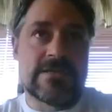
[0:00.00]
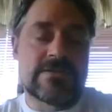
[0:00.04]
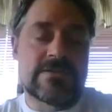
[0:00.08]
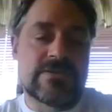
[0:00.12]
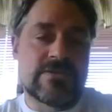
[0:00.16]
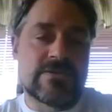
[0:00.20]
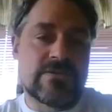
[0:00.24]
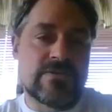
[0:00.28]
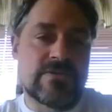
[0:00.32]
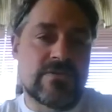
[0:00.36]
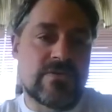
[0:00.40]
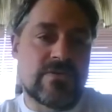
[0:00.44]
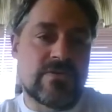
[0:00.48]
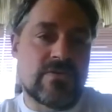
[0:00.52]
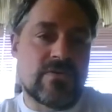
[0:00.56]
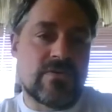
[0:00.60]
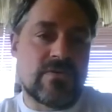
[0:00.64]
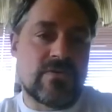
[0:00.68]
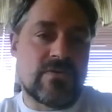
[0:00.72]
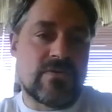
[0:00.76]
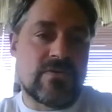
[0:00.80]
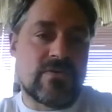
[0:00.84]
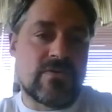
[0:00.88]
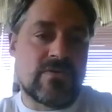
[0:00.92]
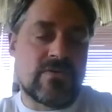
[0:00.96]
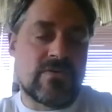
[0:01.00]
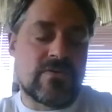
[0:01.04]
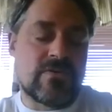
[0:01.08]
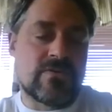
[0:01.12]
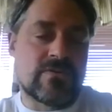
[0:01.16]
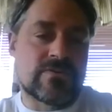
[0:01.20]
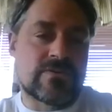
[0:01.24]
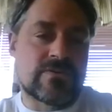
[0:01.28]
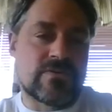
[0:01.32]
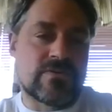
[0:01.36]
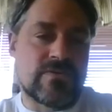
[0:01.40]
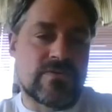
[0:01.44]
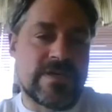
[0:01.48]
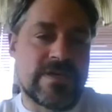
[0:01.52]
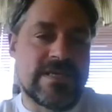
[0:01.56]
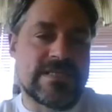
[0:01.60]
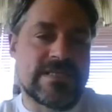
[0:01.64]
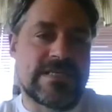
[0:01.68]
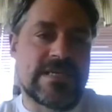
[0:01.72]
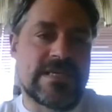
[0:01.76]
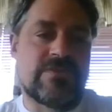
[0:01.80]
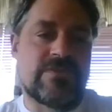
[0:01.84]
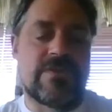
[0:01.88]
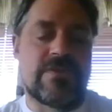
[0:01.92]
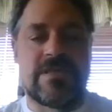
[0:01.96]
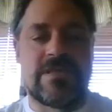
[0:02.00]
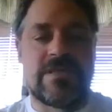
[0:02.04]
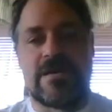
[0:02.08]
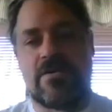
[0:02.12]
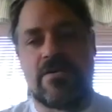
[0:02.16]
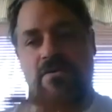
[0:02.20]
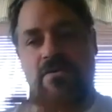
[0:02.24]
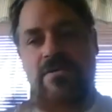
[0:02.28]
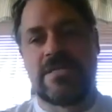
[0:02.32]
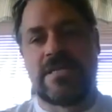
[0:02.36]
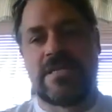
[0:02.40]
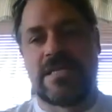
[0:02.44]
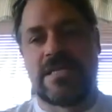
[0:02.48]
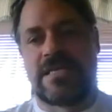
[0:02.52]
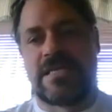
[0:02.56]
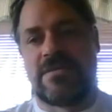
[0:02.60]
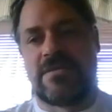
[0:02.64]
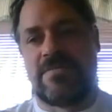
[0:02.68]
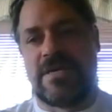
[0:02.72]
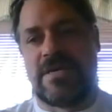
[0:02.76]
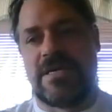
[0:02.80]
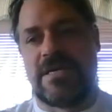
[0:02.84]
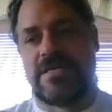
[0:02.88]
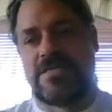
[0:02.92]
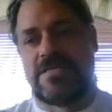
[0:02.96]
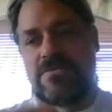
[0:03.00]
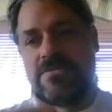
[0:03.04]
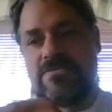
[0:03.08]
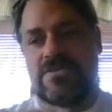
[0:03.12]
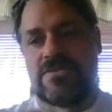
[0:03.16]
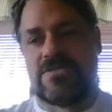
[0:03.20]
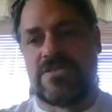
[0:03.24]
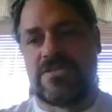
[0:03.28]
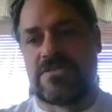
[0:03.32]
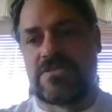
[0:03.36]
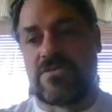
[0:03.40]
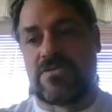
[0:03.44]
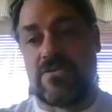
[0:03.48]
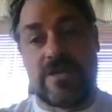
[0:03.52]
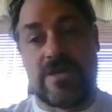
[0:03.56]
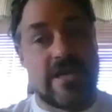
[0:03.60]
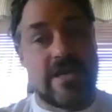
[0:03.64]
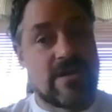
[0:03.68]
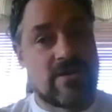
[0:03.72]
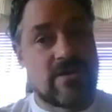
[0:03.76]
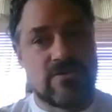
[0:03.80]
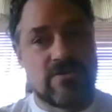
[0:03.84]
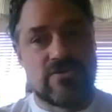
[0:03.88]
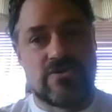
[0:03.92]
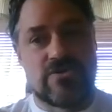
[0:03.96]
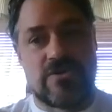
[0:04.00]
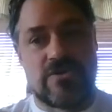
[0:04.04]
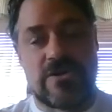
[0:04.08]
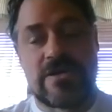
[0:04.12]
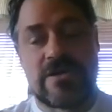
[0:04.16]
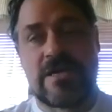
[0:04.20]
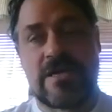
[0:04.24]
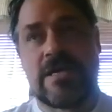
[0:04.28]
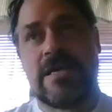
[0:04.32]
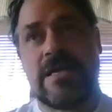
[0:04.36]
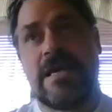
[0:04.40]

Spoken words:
to integrate their own database, which is called EcoDrug,